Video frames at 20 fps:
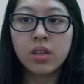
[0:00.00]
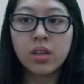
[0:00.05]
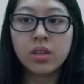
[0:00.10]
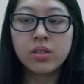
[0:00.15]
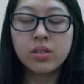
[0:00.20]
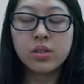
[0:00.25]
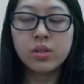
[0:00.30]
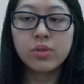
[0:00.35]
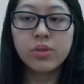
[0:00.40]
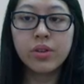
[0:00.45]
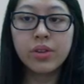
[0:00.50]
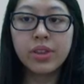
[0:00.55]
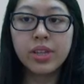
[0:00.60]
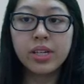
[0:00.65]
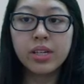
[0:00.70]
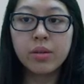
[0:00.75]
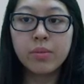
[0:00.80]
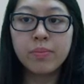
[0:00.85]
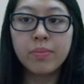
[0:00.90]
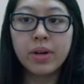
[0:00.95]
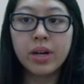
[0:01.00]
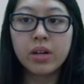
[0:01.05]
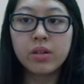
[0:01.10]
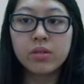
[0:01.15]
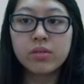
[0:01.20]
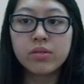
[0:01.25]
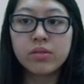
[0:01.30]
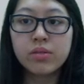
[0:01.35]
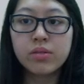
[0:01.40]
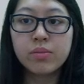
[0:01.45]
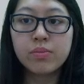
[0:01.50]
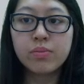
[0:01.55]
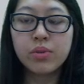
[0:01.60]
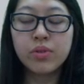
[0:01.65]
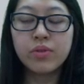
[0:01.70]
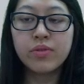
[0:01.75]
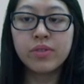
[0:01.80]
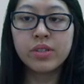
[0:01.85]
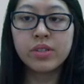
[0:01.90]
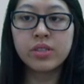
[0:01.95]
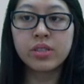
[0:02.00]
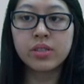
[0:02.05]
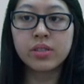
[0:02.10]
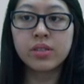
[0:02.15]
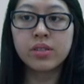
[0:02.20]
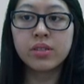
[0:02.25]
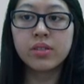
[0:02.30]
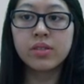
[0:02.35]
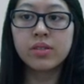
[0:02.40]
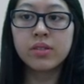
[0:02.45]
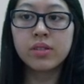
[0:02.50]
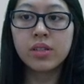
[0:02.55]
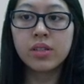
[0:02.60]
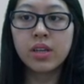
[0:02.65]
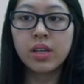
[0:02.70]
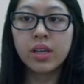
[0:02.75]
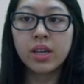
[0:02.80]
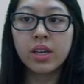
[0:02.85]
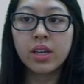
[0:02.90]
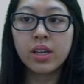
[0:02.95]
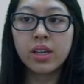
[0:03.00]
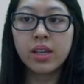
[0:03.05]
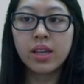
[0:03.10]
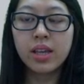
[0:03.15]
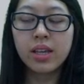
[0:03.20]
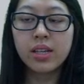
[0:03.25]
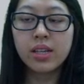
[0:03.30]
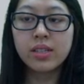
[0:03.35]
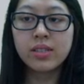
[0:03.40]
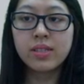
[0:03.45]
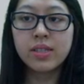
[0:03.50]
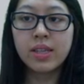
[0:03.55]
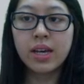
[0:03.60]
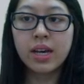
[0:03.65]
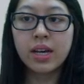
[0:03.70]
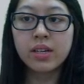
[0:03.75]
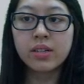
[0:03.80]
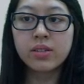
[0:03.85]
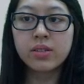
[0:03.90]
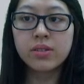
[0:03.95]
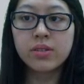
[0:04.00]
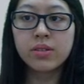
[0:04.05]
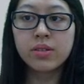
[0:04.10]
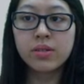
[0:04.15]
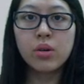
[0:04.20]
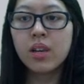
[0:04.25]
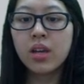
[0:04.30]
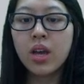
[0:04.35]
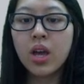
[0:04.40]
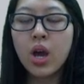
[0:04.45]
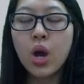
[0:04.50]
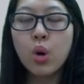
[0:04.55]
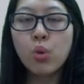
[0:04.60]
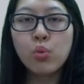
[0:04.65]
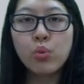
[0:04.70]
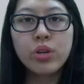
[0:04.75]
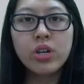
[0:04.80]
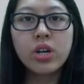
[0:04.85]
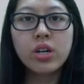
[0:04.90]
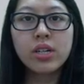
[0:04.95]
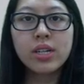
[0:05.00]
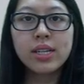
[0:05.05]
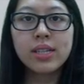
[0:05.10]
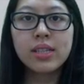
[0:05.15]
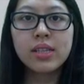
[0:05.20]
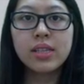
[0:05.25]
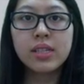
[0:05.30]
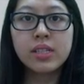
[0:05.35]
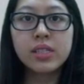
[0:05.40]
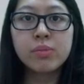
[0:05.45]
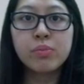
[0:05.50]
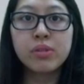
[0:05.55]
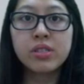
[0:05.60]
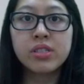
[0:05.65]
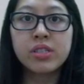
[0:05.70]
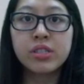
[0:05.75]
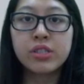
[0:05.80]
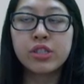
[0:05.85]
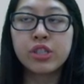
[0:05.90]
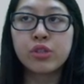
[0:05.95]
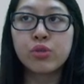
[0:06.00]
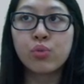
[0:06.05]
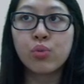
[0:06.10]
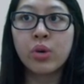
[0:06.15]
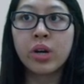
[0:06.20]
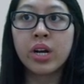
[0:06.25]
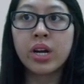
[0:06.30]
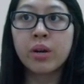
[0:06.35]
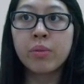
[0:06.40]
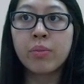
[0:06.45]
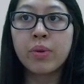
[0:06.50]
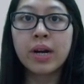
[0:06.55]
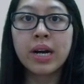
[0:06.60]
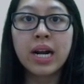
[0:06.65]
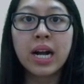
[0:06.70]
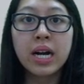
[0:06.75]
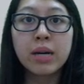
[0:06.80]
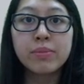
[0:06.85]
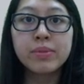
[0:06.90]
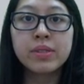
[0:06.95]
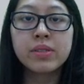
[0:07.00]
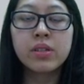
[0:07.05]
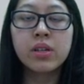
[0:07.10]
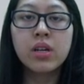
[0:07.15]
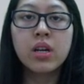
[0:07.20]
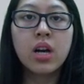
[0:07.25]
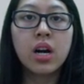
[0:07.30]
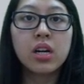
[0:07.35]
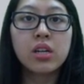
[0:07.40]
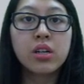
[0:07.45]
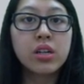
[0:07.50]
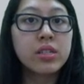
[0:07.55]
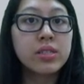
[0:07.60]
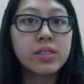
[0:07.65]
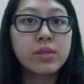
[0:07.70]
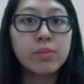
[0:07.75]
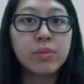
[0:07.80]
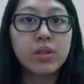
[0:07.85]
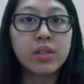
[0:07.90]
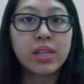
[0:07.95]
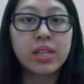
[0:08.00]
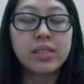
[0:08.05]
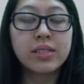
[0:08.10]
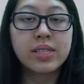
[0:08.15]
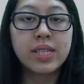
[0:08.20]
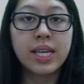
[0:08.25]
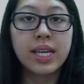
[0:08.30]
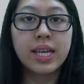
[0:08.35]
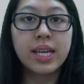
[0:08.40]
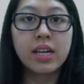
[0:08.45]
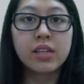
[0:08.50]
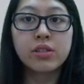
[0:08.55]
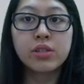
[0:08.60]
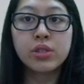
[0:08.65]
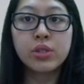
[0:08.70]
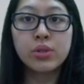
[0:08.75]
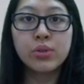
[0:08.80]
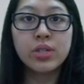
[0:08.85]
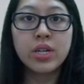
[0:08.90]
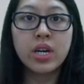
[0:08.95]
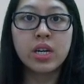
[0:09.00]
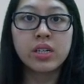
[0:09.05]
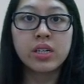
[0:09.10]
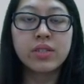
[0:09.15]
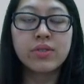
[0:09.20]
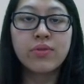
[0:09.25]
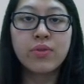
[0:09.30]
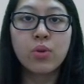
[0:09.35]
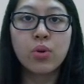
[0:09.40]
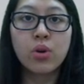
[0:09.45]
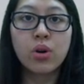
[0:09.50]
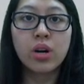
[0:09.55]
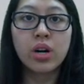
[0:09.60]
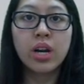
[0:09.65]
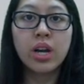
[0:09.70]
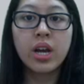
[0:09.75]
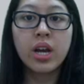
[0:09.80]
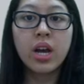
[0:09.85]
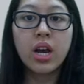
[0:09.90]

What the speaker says: So the thing about provisions is that we are in this position where perhaps a customer, let's say, has sued us for